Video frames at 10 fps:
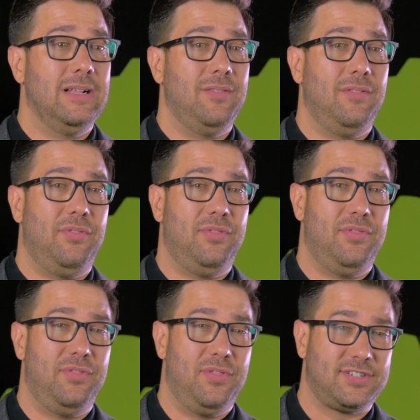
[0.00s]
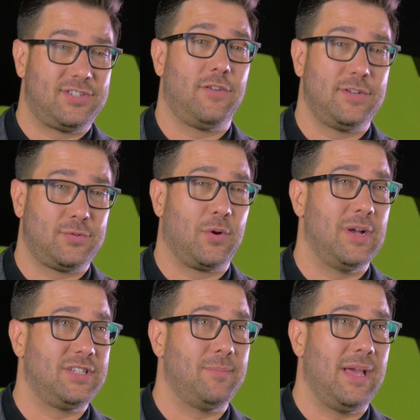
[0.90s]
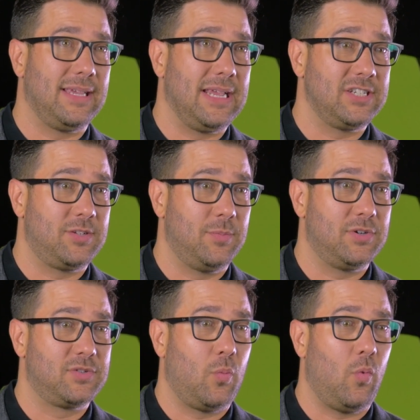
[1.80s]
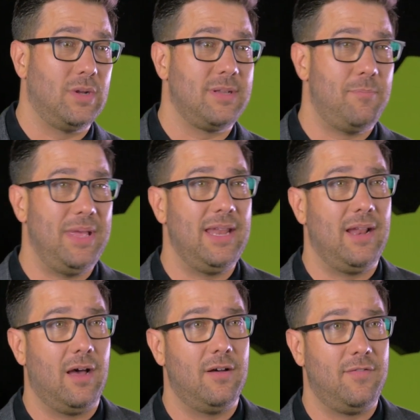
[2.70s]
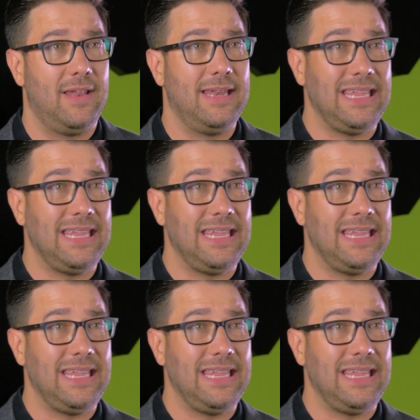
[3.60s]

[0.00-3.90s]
the service requested by the customers was a bit of an